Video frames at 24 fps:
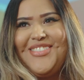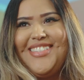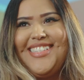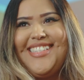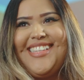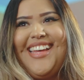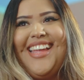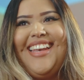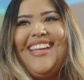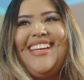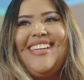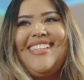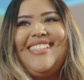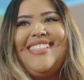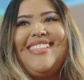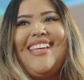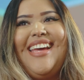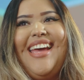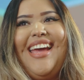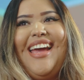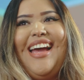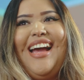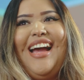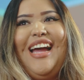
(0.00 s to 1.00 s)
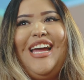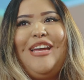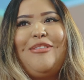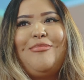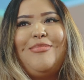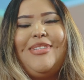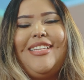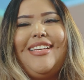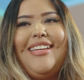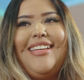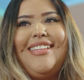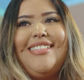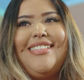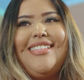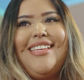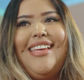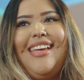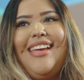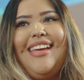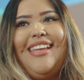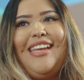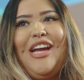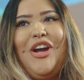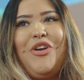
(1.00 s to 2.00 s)
Gonzalez. I'm the
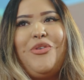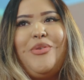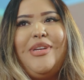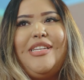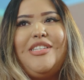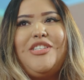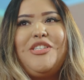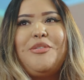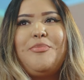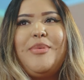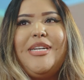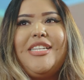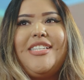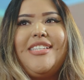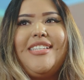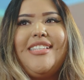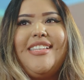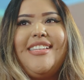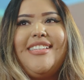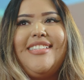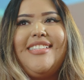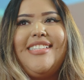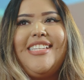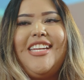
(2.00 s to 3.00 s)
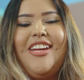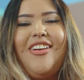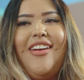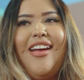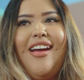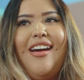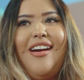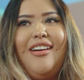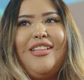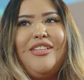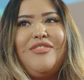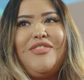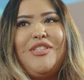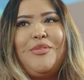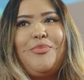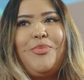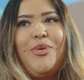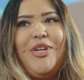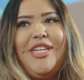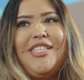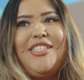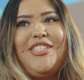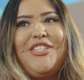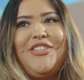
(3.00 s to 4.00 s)
Intake and Outreach Specialist here at Olive
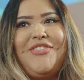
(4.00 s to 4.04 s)
Support